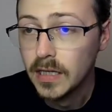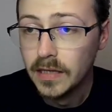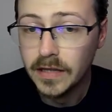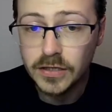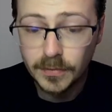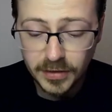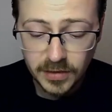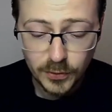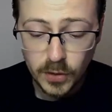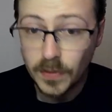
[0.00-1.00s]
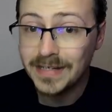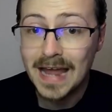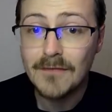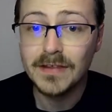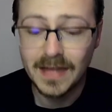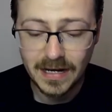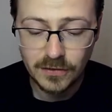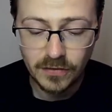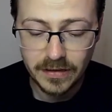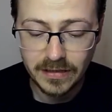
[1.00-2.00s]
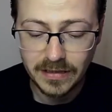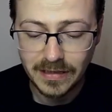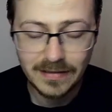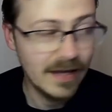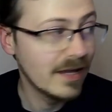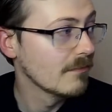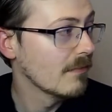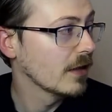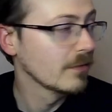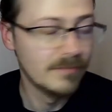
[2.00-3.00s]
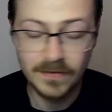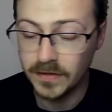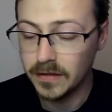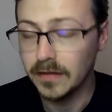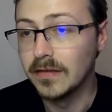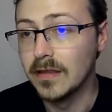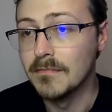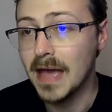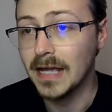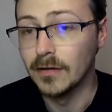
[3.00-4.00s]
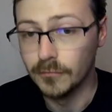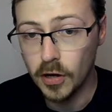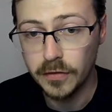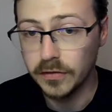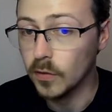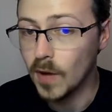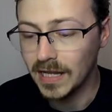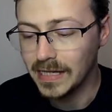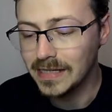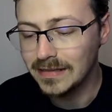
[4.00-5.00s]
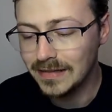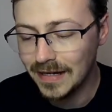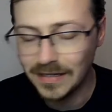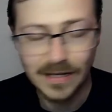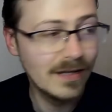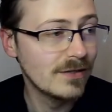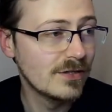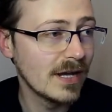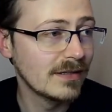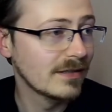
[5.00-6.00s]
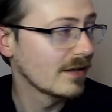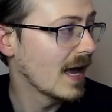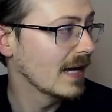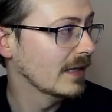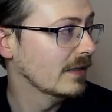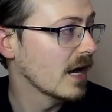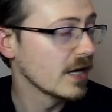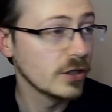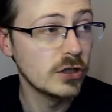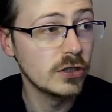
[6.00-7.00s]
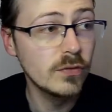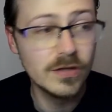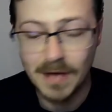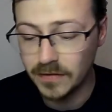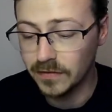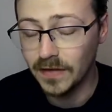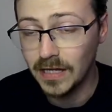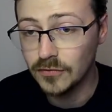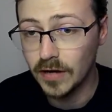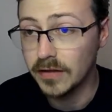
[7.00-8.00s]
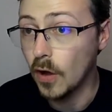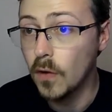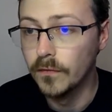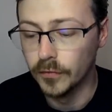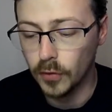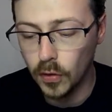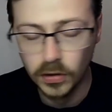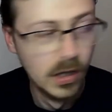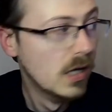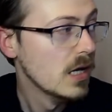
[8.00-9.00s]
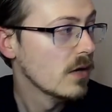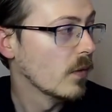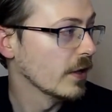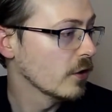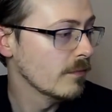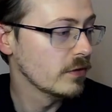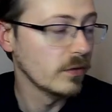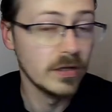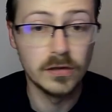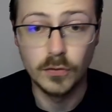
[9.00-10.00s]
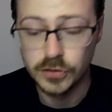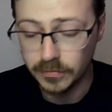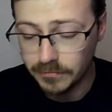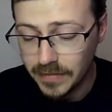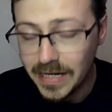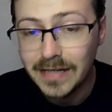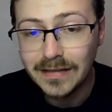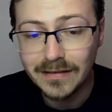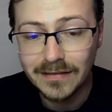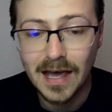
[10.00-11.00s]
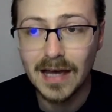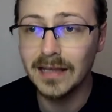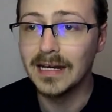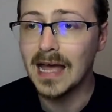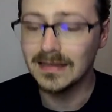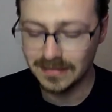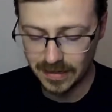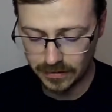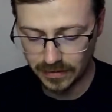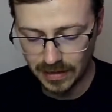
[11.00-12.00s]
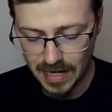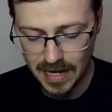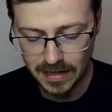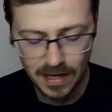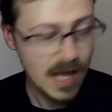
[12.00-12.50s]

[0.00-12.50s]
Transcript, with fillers: the W W E were never that interested in taking Malcolm Bivens to the main roster. While he did engender a uh, huge amount of interest overall when it comes to his social media style and antics and the like,